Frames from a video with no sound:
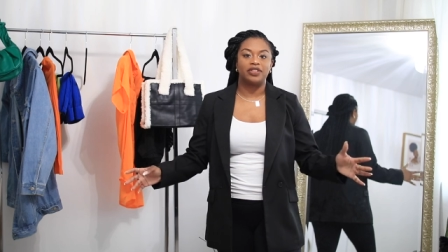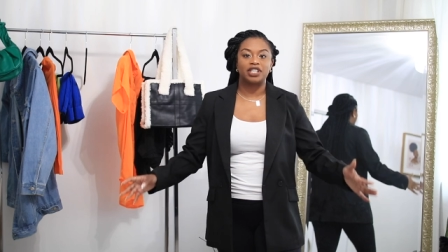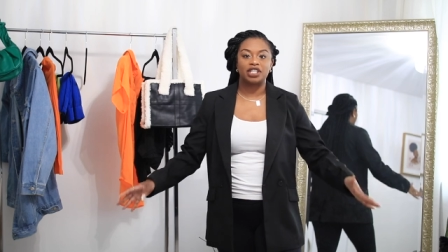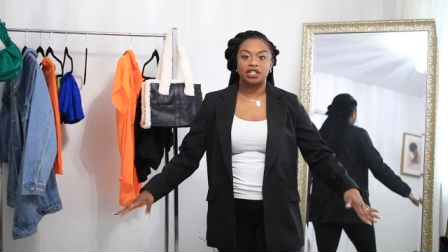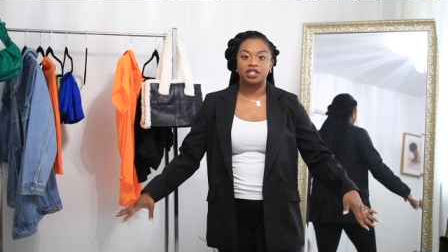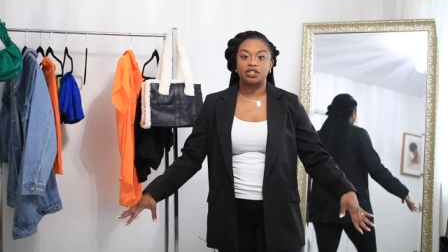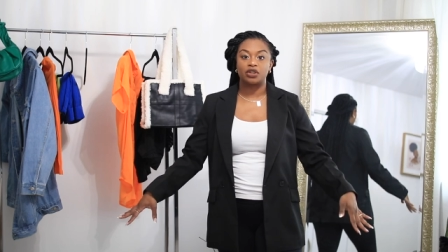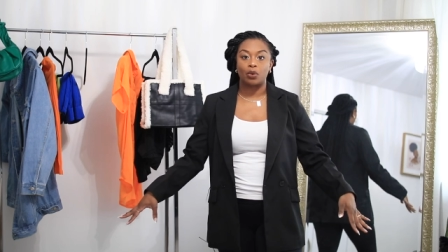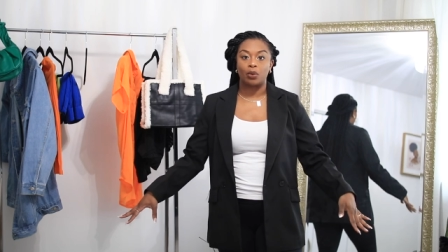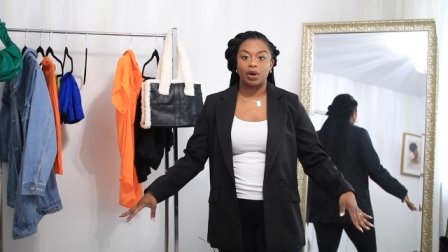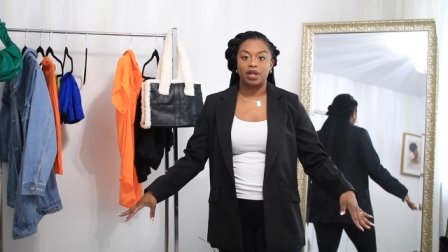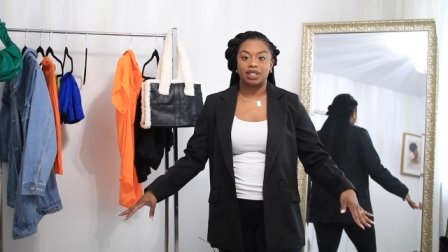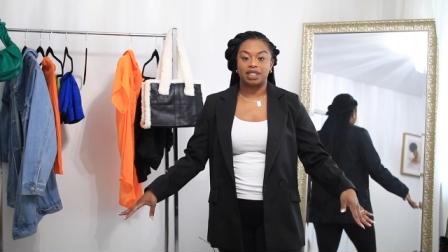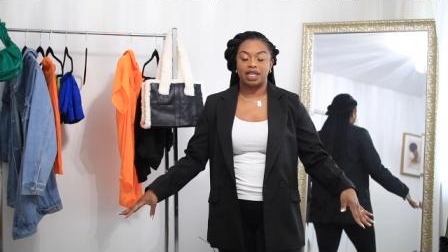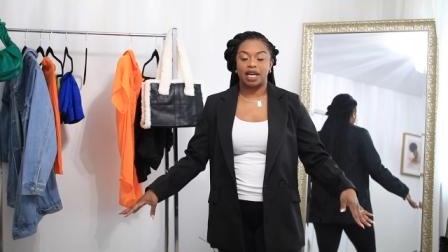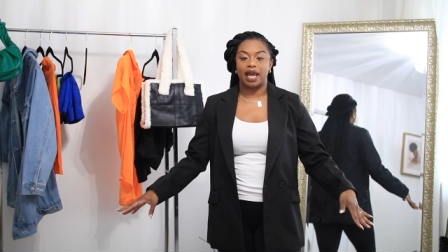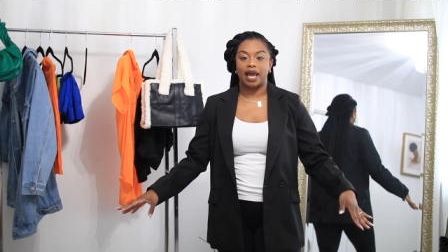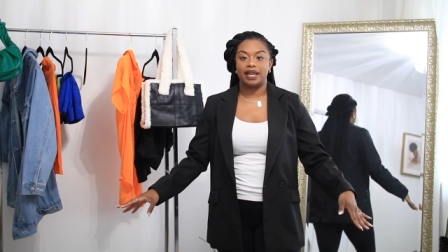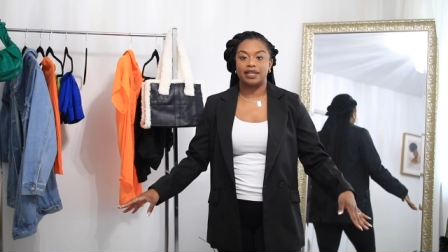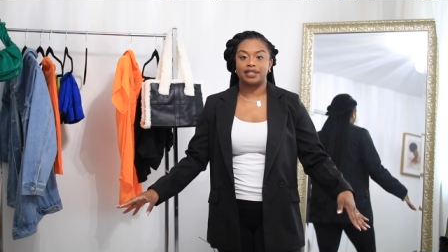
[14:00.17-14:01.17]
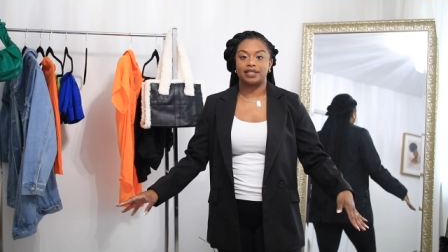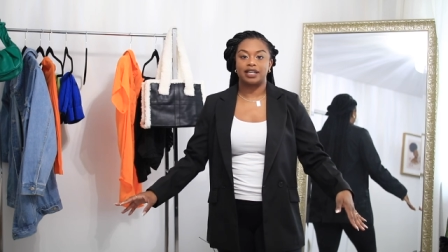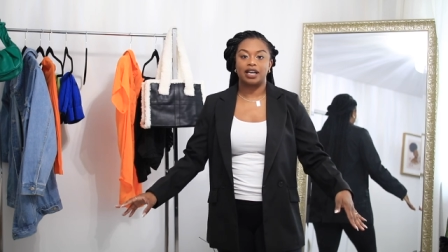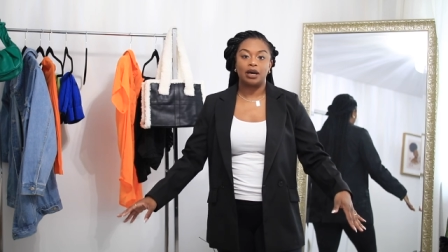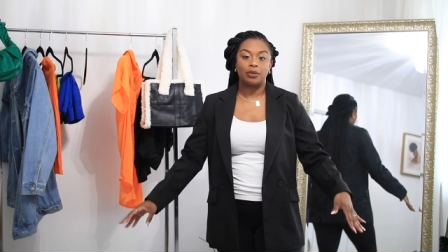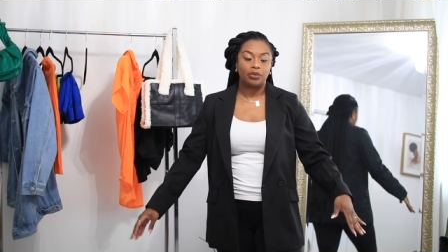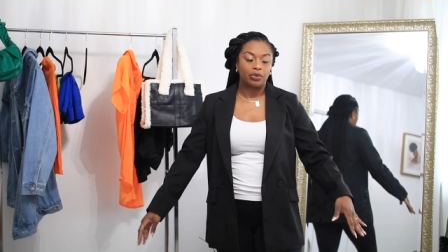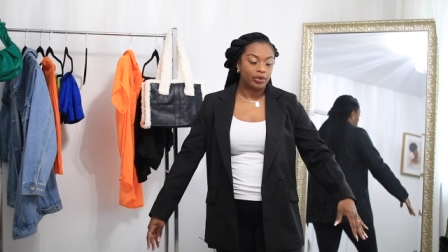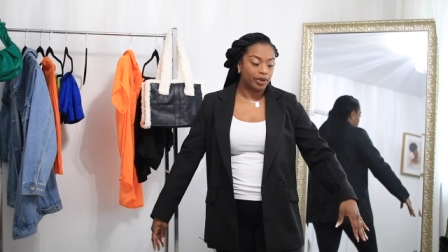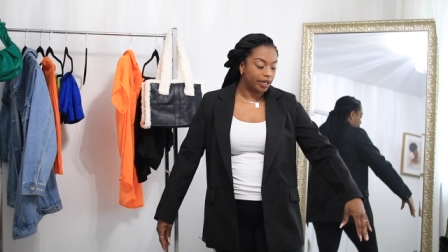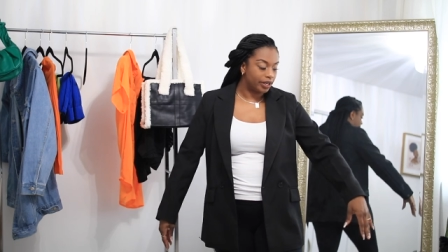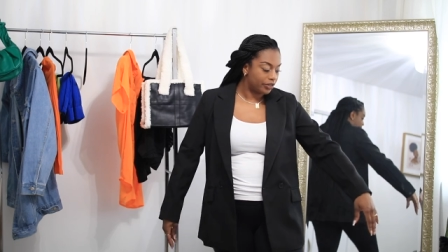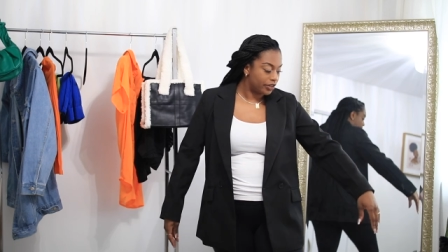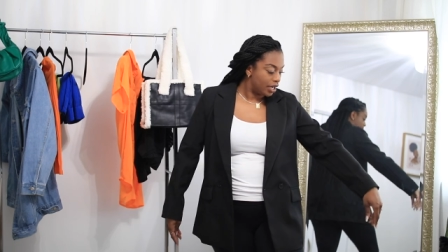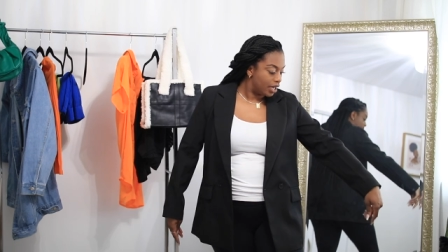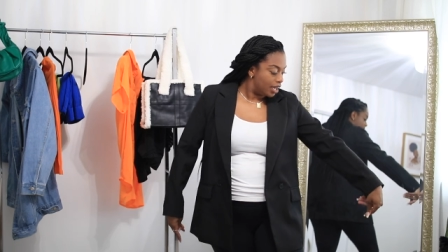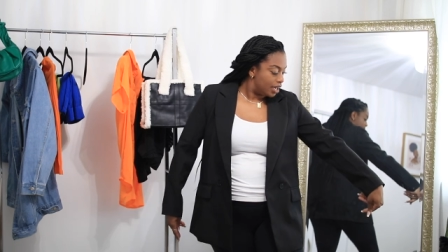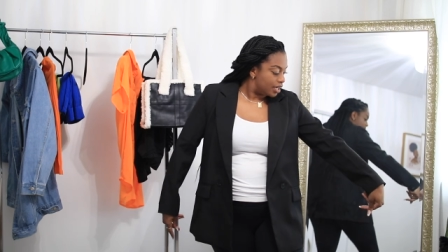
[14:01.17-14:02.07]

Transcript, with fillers: this is the one that I ended up with.